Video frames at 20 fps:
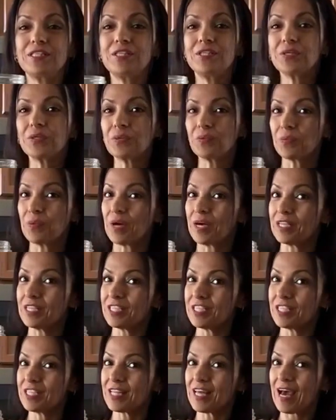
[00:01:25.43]
You could watch
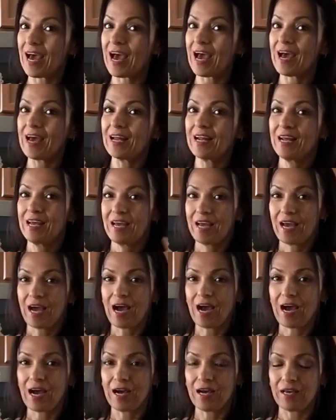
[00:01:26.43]
that
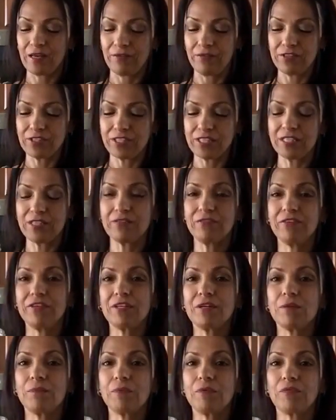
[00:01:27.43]
if you see the
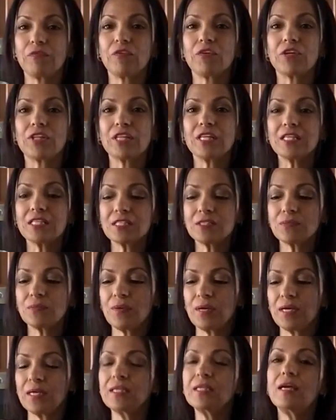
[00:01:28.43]
video before this
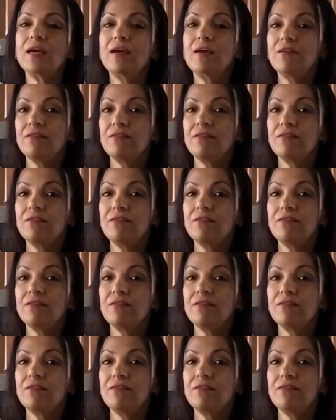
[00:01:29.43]
one.